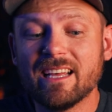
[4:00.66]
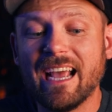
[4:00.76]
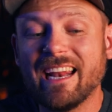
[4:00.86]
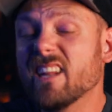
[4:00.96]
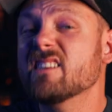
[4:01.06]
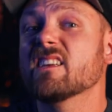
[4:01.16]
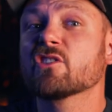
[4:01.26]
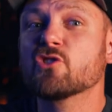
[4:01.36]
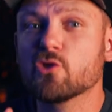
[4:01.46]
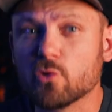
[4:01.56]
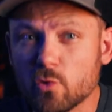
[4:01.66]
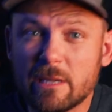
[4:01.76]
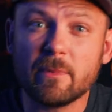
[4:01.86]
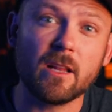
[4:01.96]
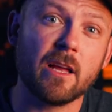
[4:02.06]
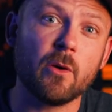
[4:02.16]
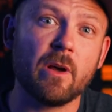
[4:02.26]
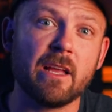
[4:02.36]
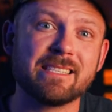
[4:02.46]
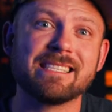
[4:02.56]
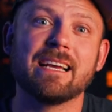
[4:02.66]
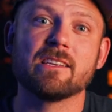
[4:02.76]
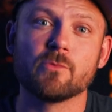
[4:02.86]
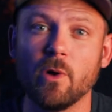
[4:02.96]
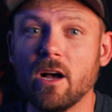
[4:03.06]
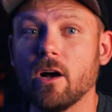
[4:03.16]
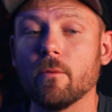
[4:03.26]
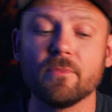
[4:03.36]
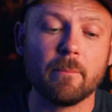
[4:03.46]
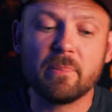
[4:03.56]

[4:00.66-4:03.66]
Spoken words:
and it is extremely lightweight as well. The